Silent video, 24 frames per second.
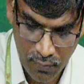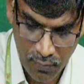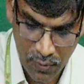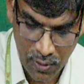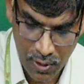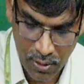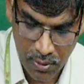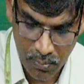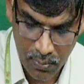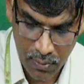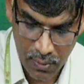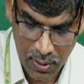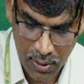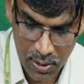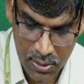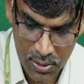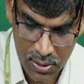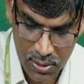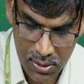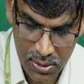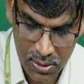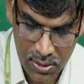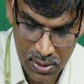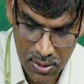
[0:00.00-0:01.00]
variable
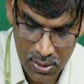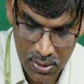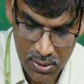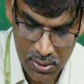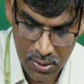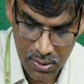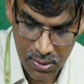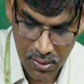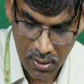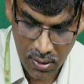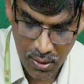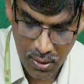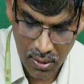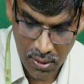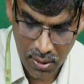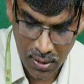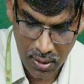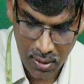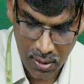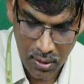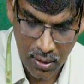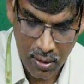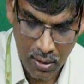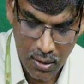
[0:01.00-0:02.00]
resistance
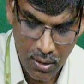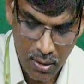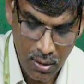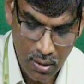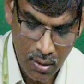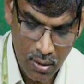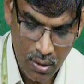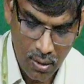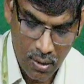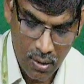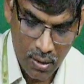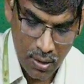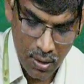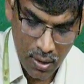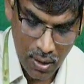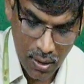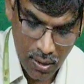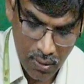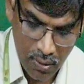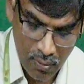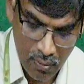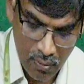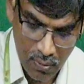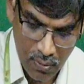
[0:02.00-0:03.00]
RL,
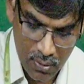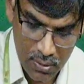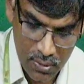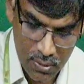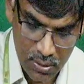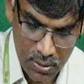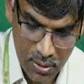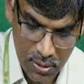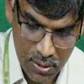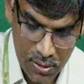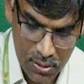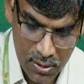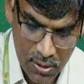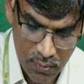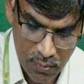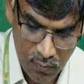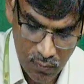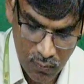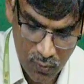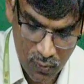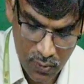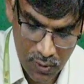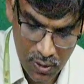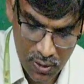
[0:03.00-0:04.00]
across this some
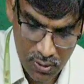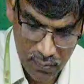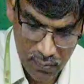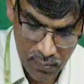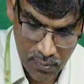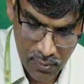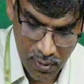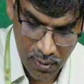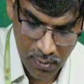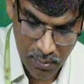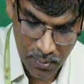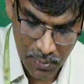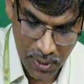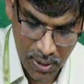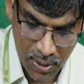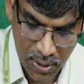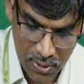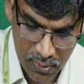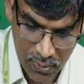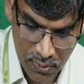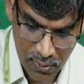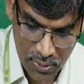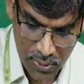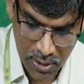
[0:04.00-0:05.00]
voltage will develop, that
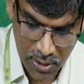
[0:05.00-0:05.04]
is called